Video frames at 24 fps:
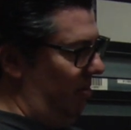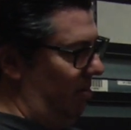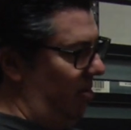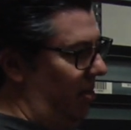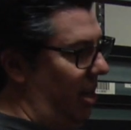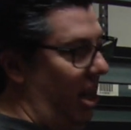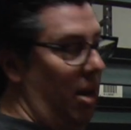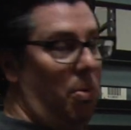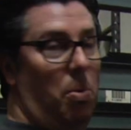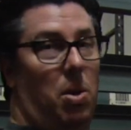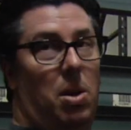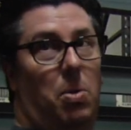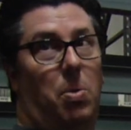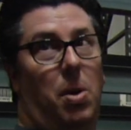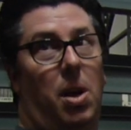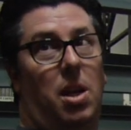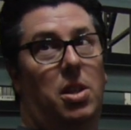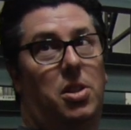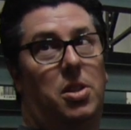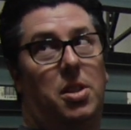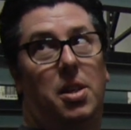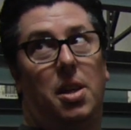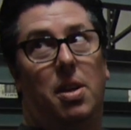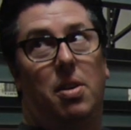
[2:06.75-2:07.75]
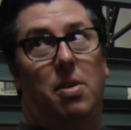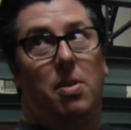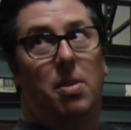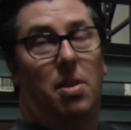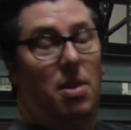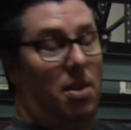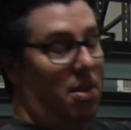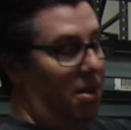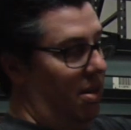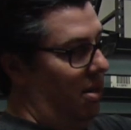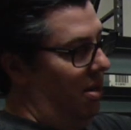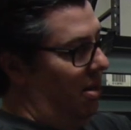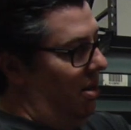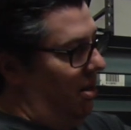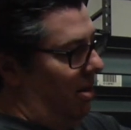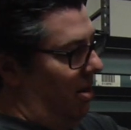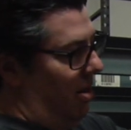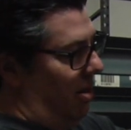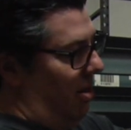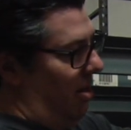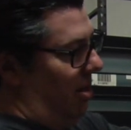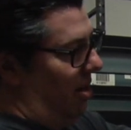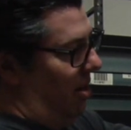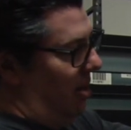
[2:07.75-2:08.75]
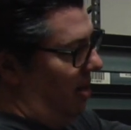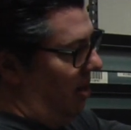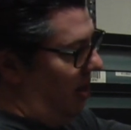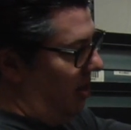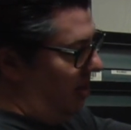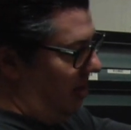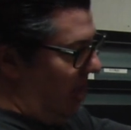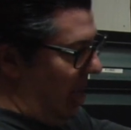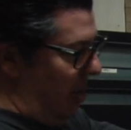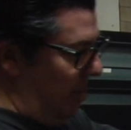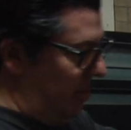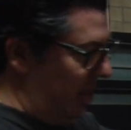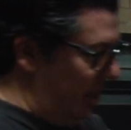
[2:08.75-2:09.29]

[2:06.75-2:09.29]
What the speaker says: kind of what he was, you know. And so that was